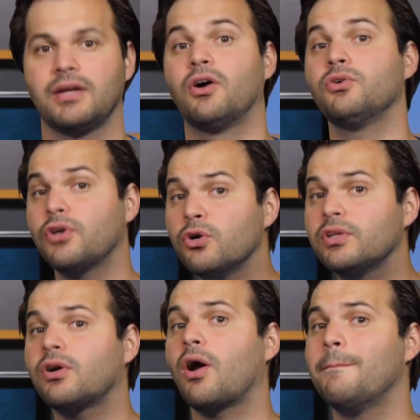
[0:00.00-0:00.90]
and
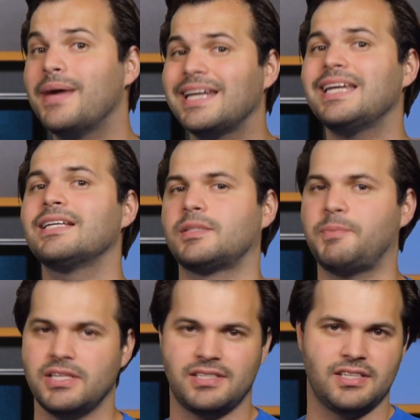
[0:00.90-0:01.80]
although there are many
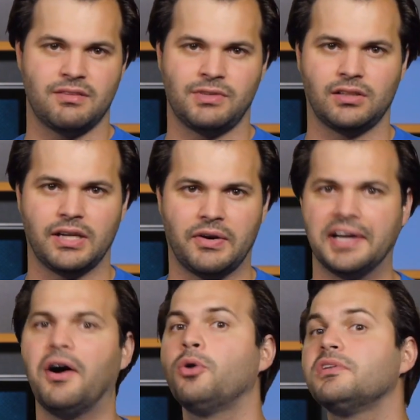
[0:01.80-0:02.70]
species of
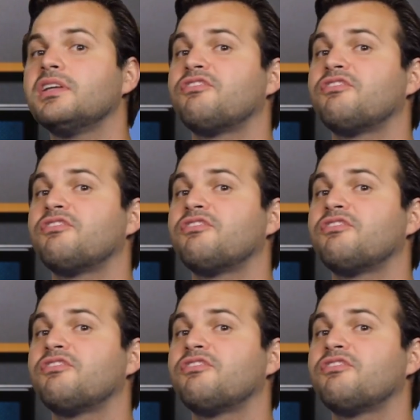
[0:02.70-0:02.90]
Naegleria, only